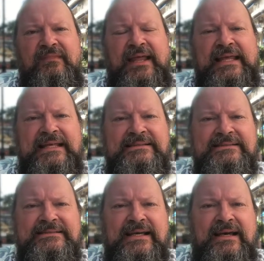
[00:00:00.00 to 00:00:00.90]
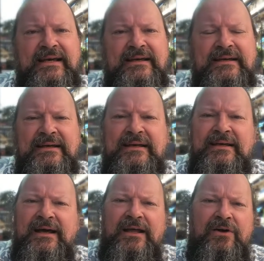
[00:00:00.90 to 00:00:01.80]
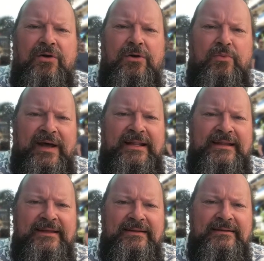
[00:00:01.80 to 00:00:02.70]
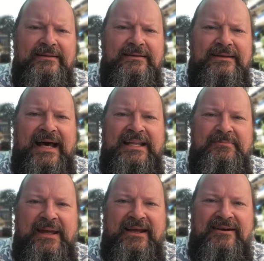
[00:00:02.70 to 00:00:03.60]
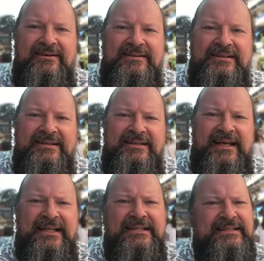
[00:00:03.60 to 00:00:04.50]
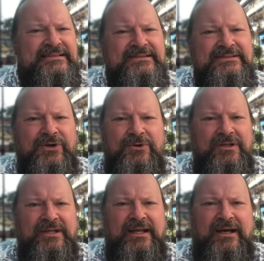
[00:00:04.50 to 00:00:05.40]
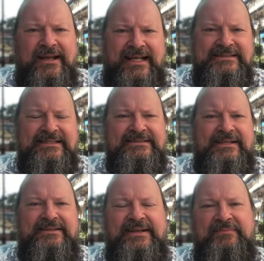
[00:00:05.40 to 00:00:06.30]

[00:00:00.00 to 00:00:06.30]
is an Orwellian nightmare, and it is totally unnecessary.